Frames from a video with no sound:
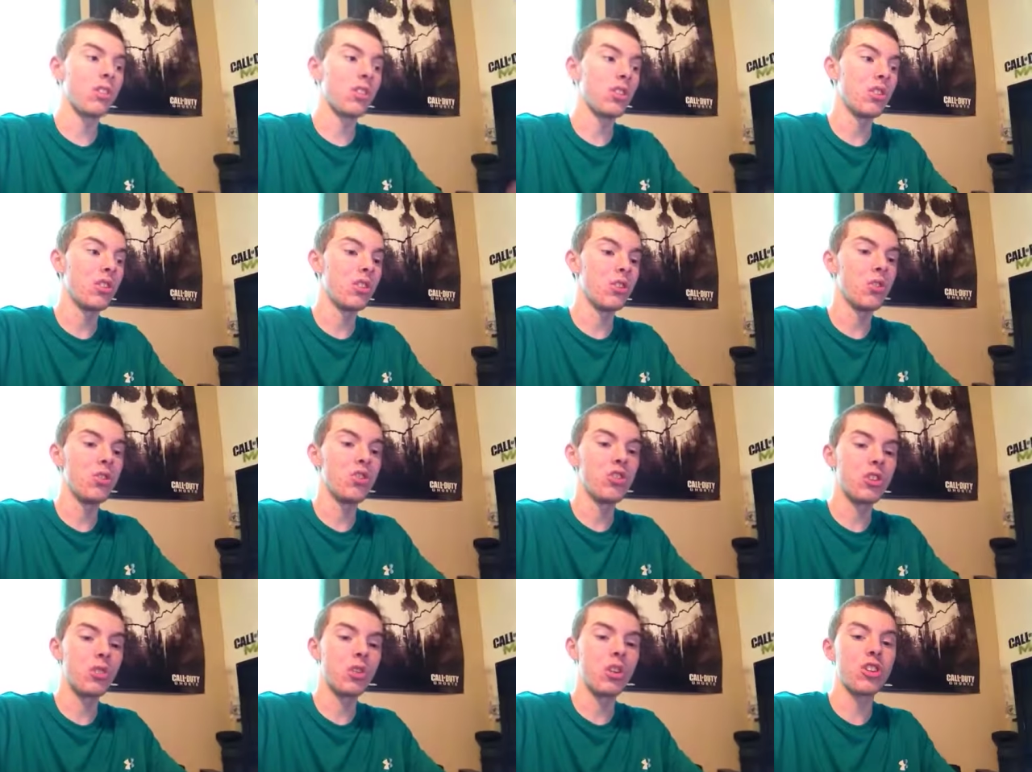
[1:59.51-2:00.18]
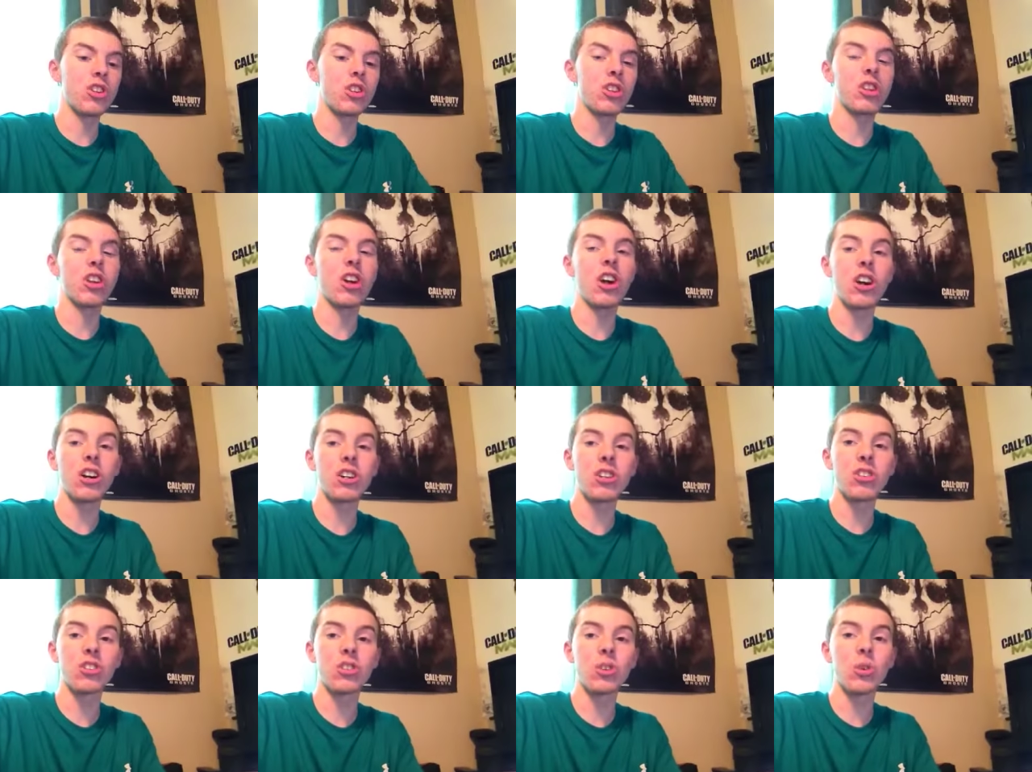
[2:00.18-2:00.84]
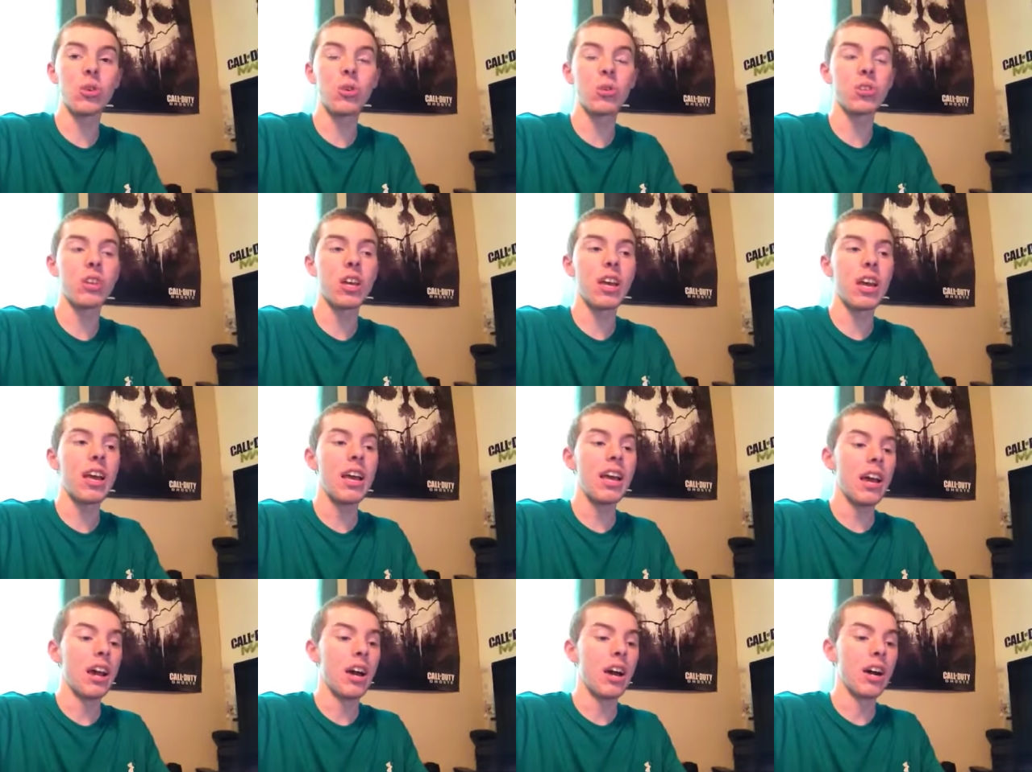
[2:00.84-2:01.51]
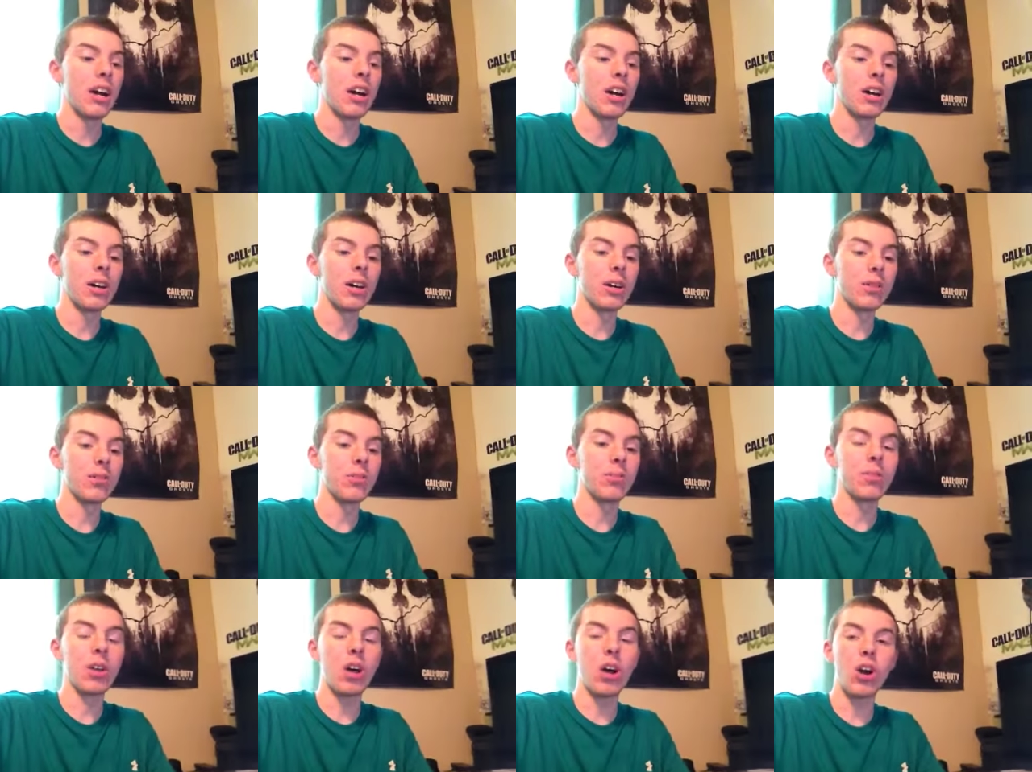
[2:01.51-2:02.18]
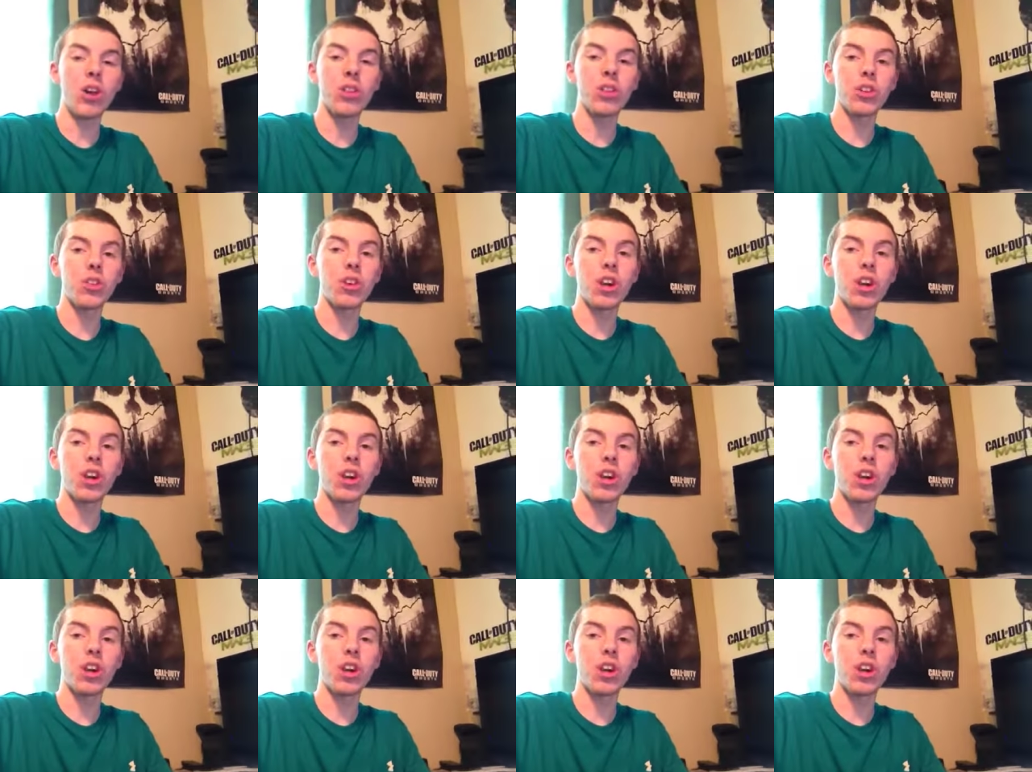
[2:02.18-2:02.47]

new generation consoles. Um, all the